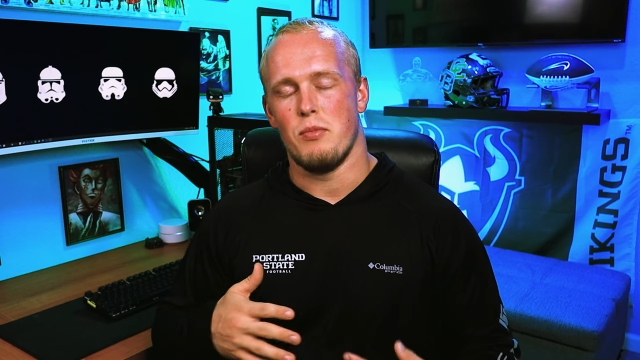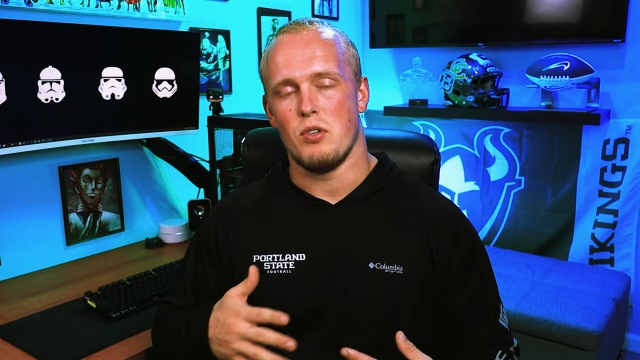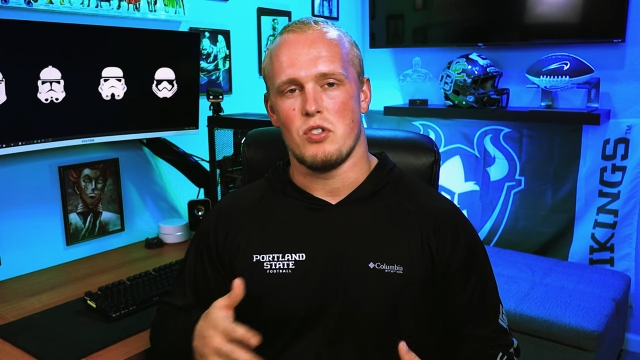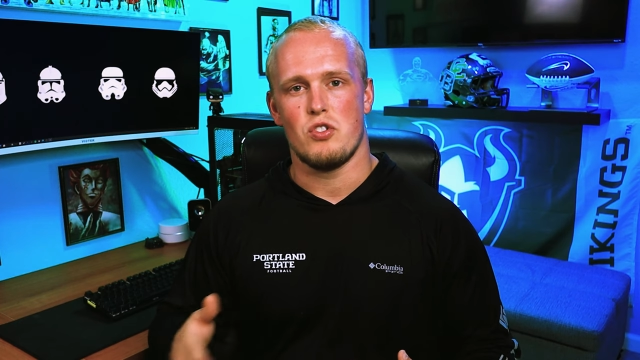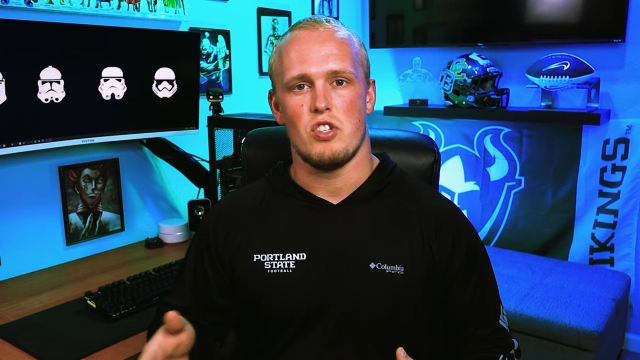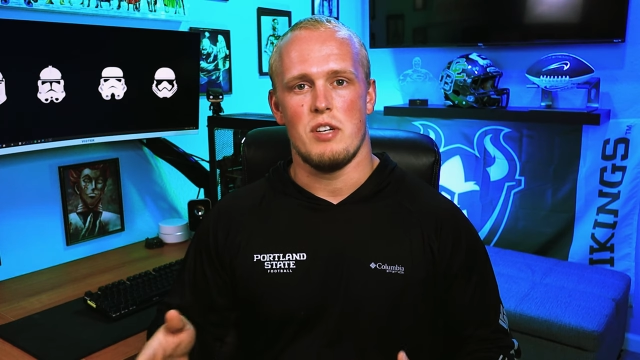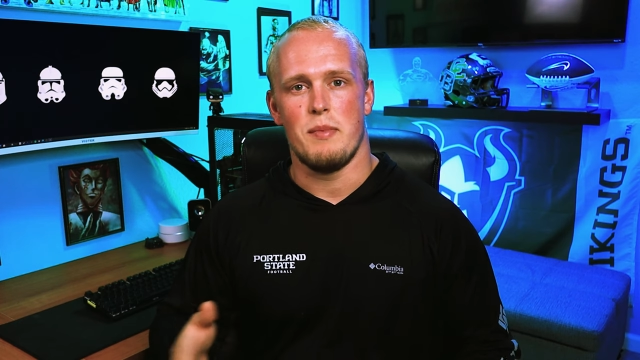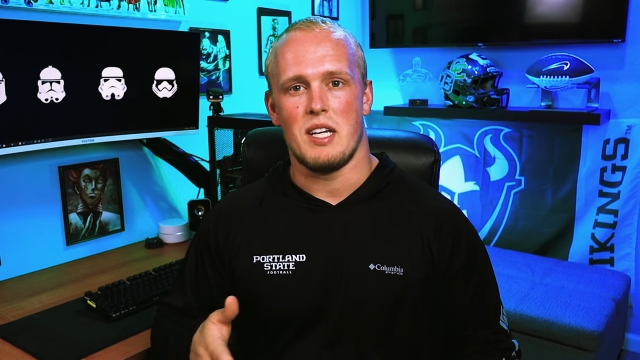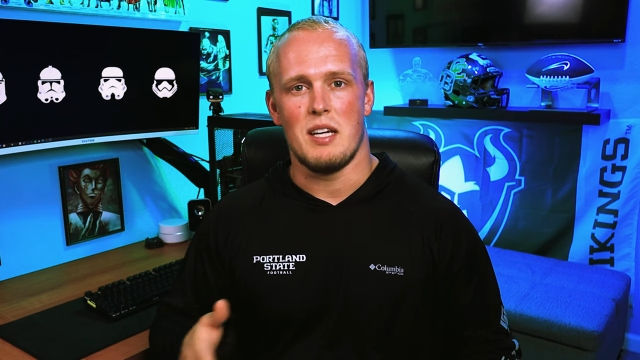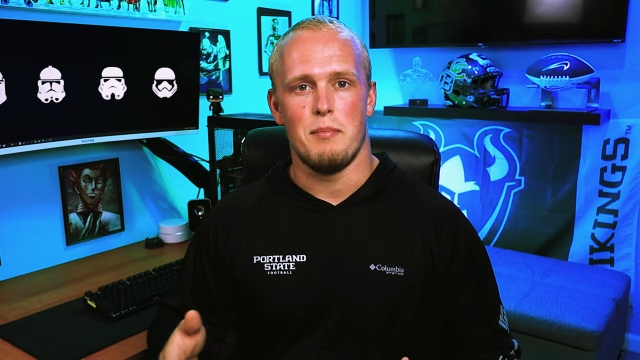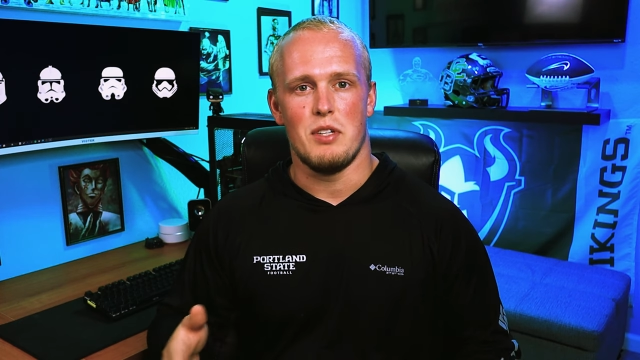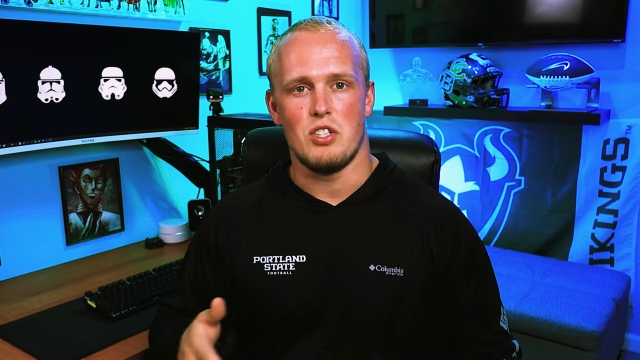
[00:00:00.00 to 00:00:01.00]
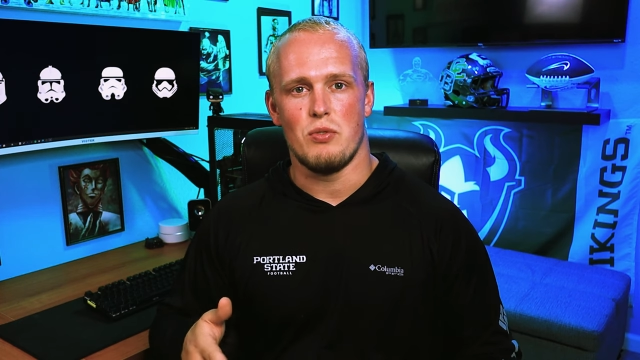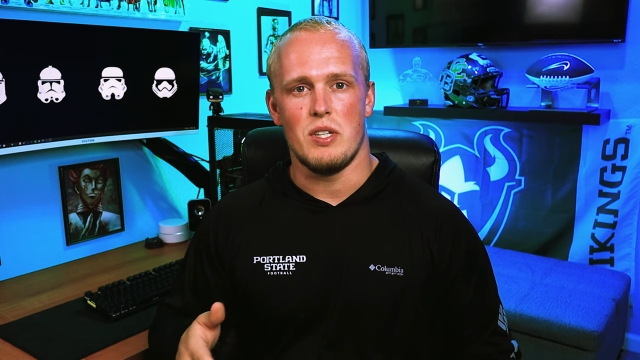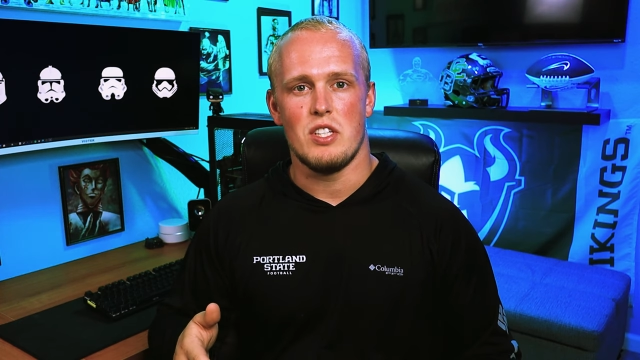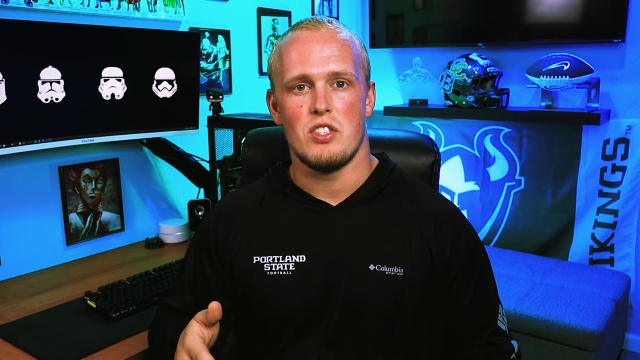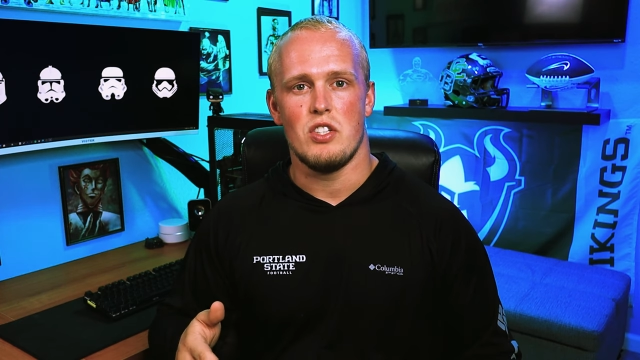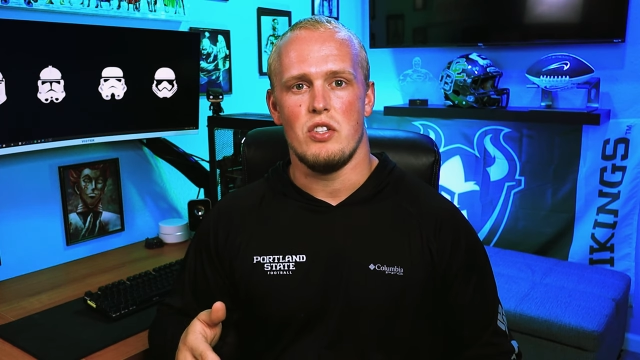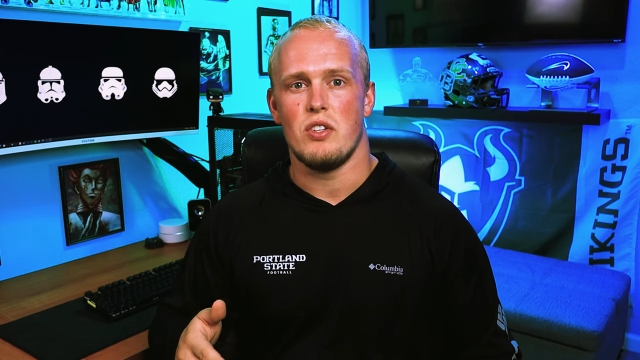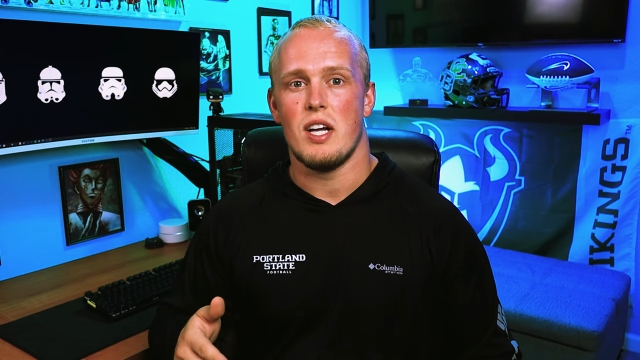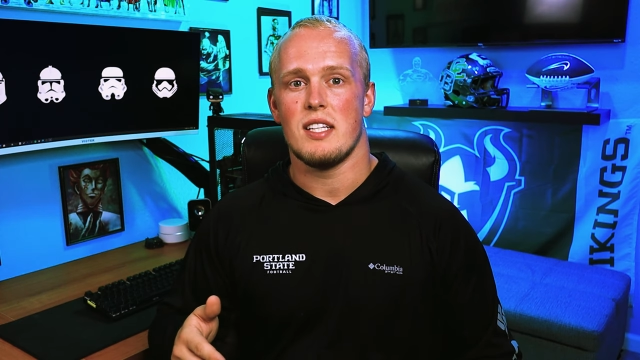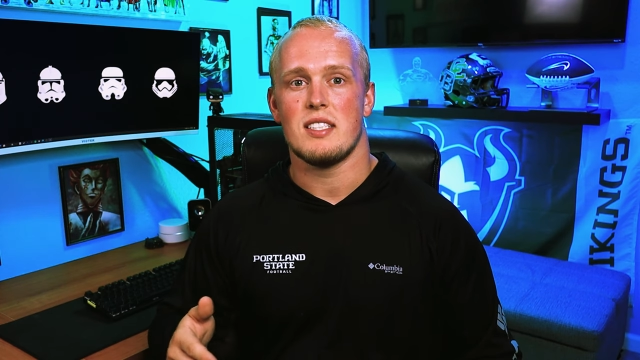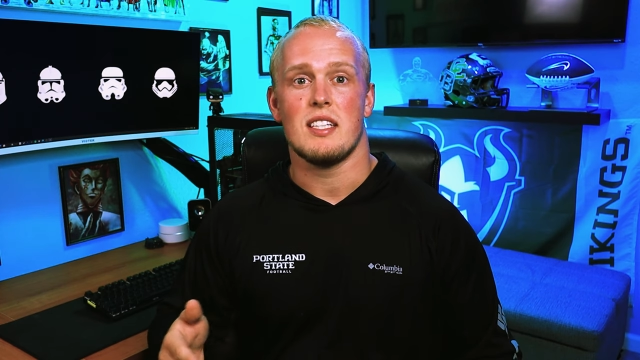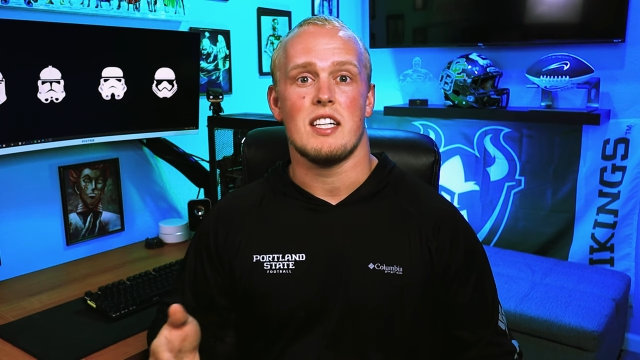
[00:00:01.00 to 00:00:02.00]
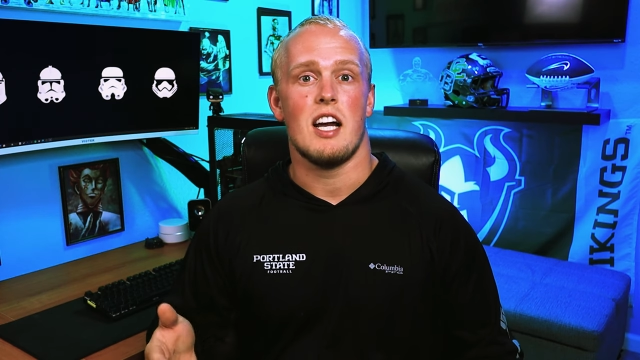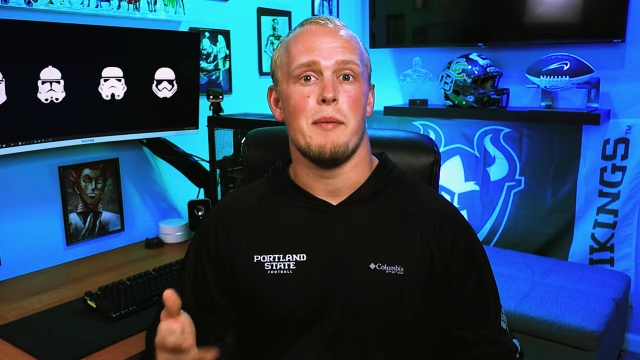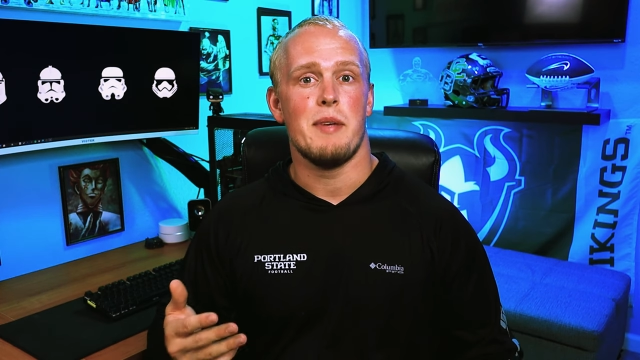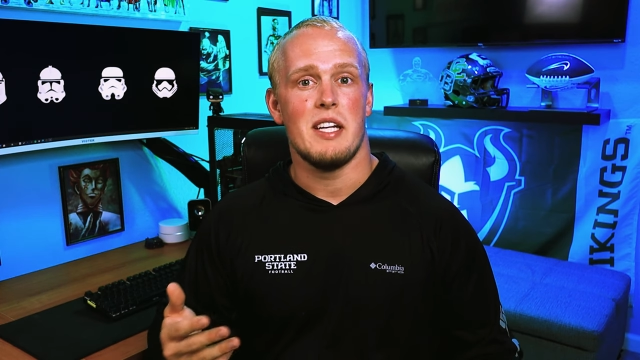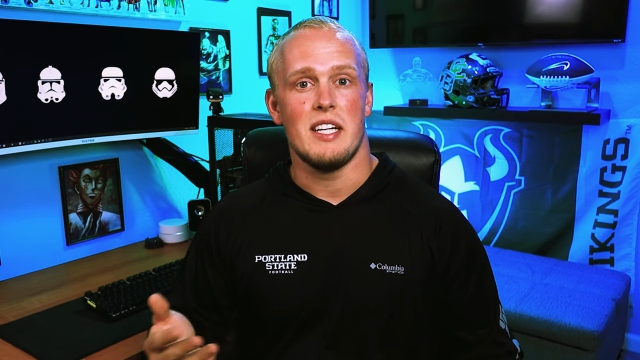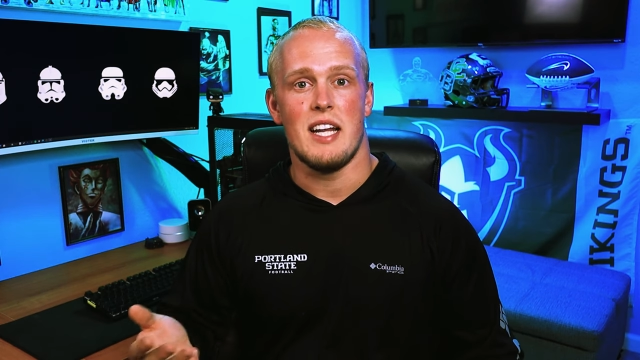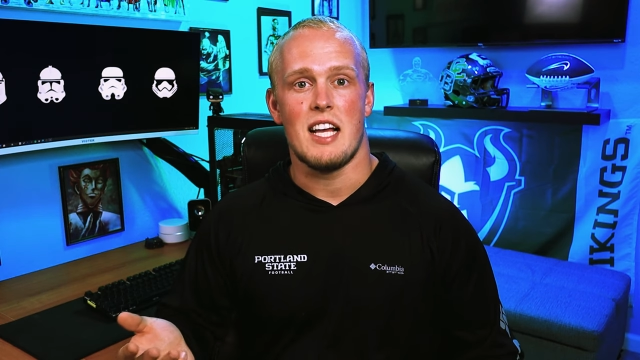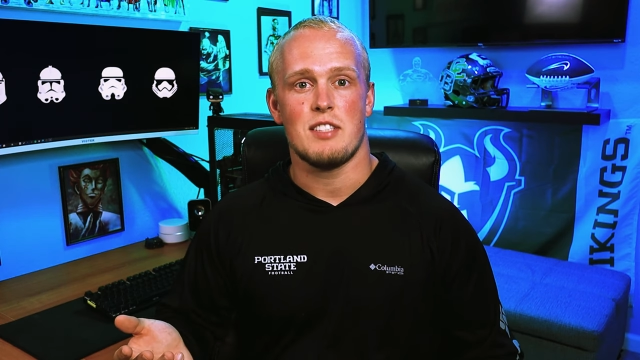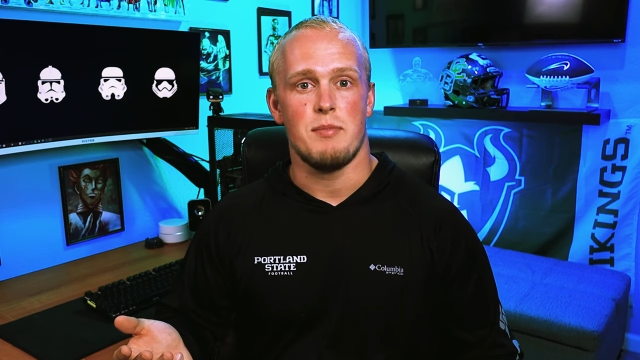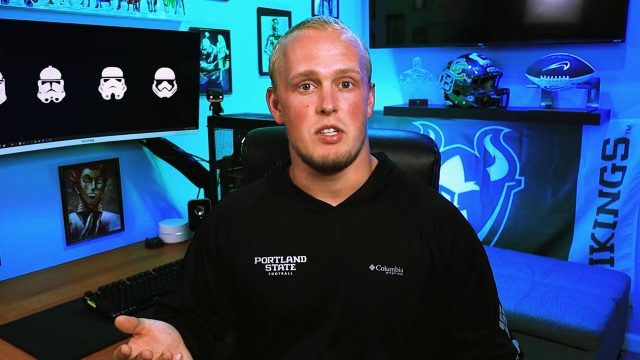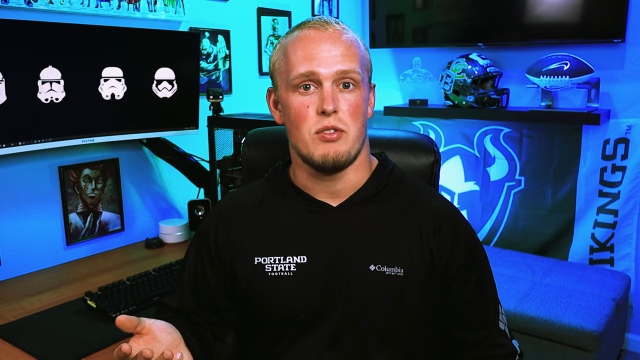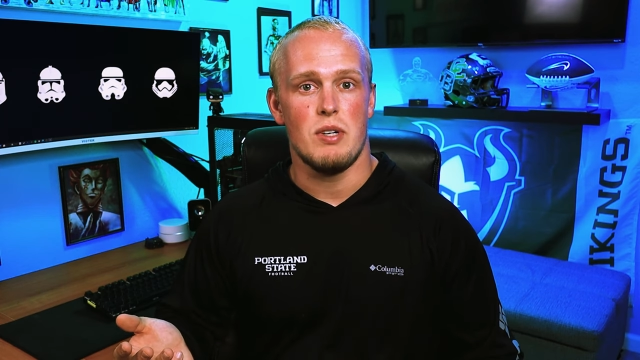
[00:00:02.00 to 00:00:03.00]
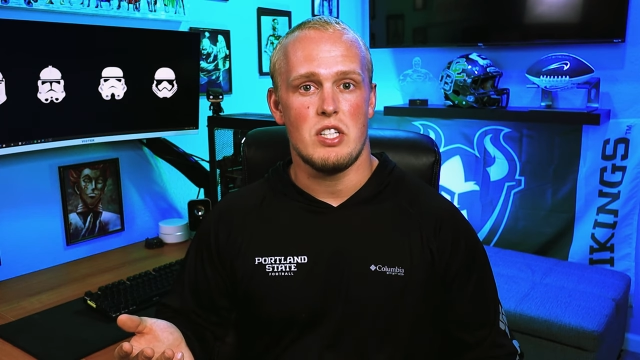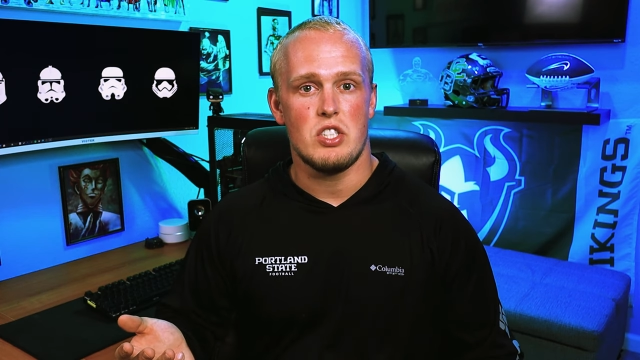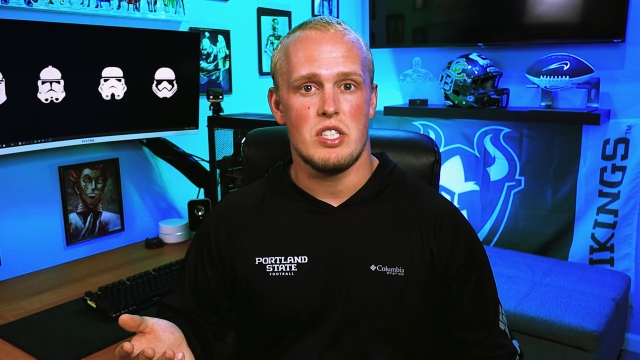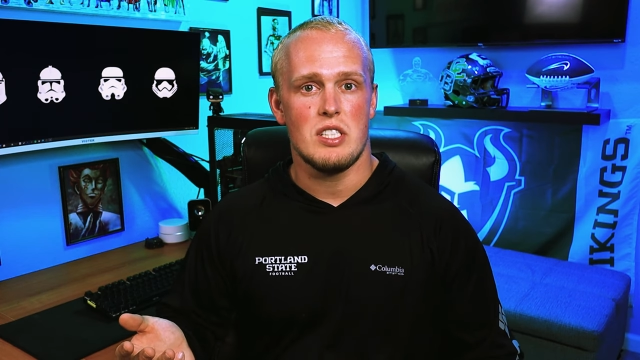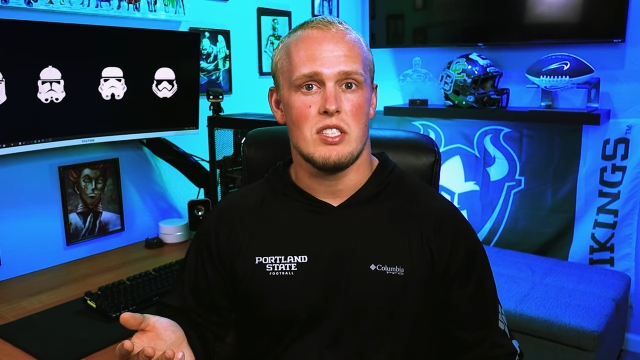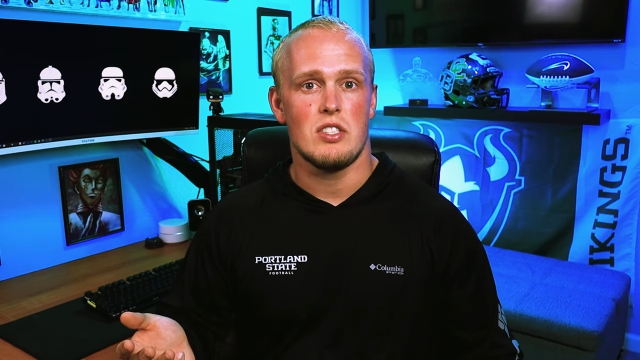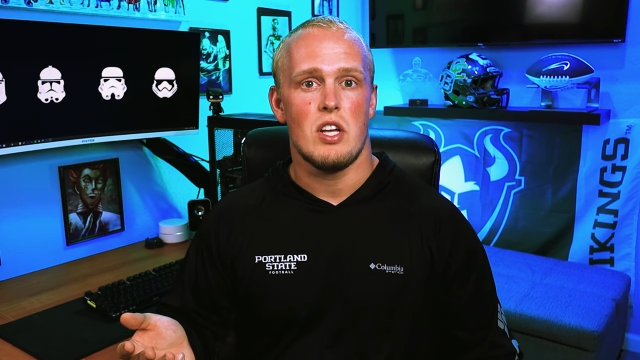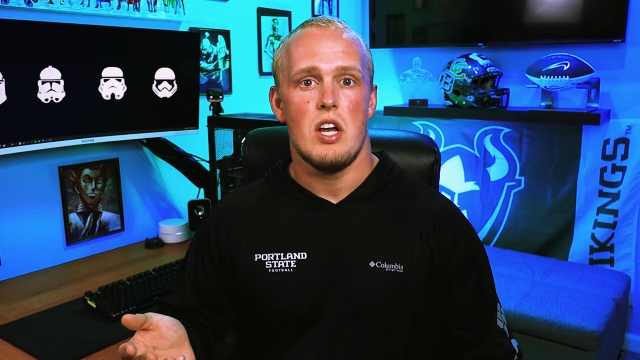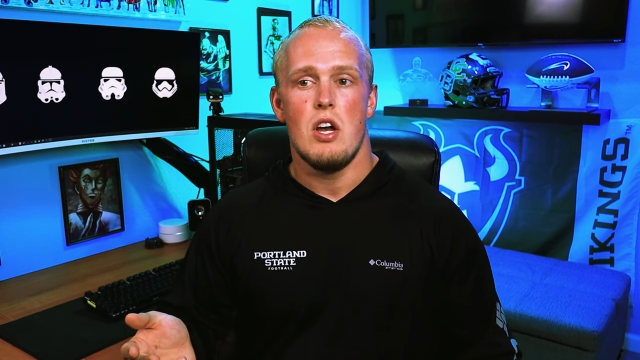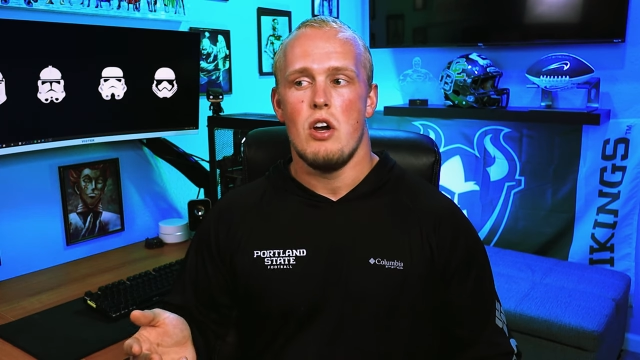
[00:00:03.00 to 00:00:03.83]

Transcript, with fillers: more streaming in between so you guys can come come in and ask me questions,